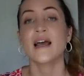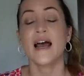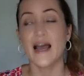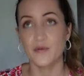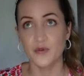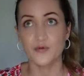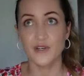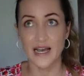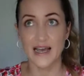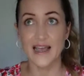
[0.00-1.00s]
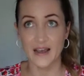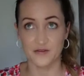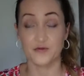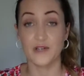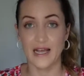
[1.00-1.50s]
I will have
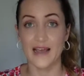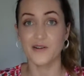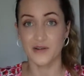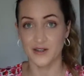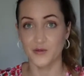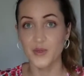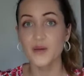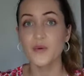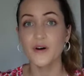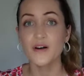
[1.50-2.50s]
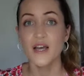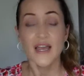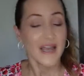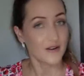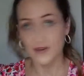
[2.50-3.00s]
to rely on other people.
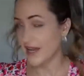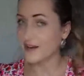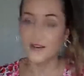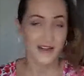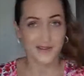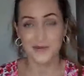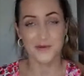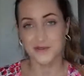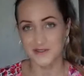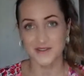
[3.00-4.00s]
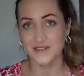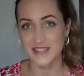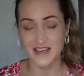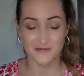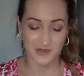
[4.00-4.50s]
And relying on other people is not
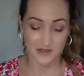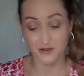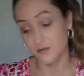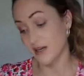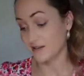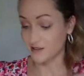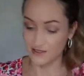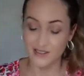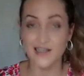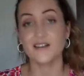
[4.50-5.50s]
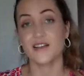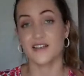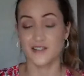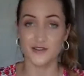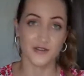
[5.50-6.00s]
safe, because you might get legal
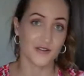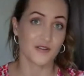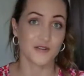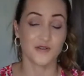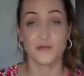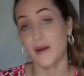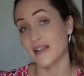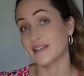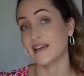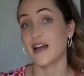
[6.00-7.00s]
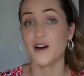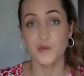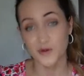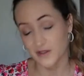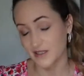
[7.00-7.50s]
issues, you might get
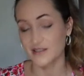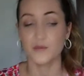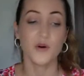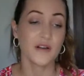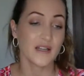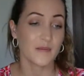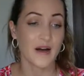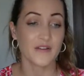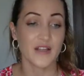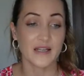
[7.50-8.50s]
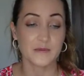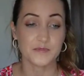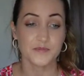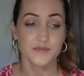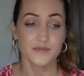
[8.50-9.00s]
heartbroken, disappointed about that.
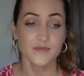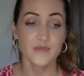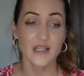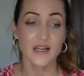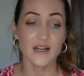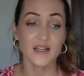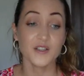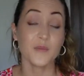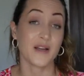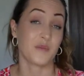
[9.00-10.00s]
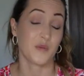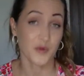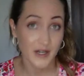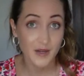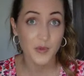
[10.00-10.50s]
You might be
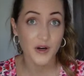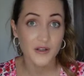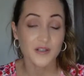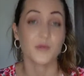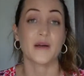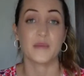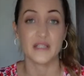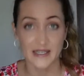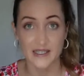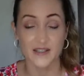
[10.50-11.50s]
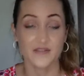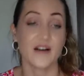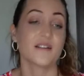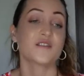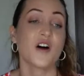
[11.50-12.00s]
preyed upon, you might be taken
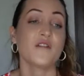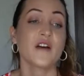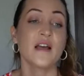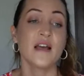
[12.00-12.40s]
advantage of.